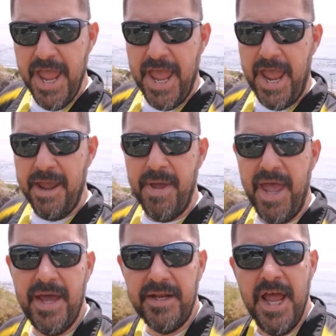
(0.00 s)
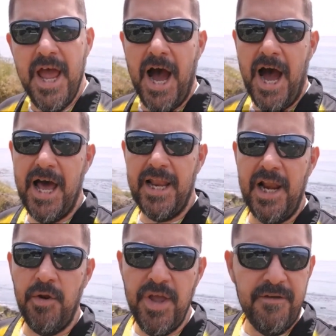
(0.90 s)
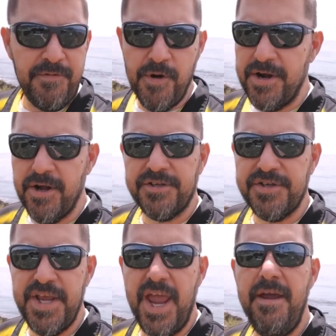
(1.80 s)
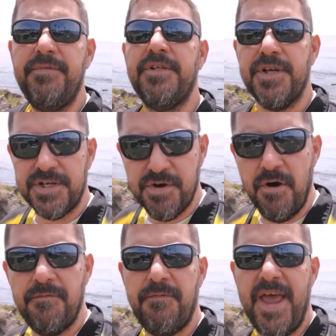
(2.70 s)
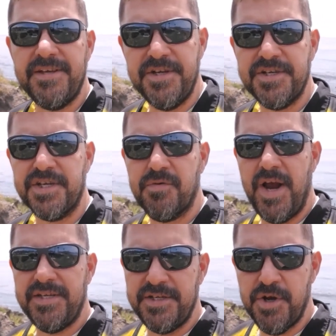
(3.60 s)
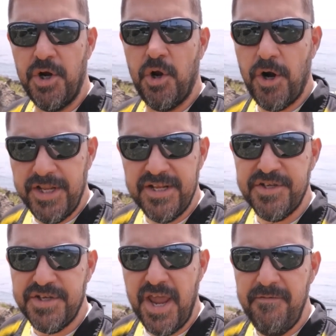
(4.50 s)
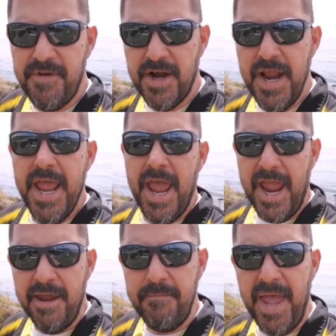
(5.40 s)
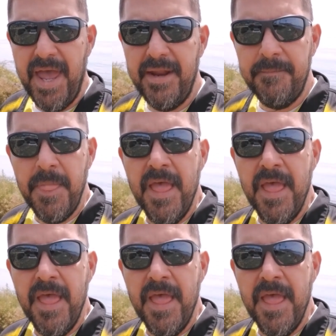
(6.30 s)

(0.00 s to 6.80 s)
Amen. Hallelujah. If you are not saved, just confess Jesus Christ as your Lord and Savior. Amen.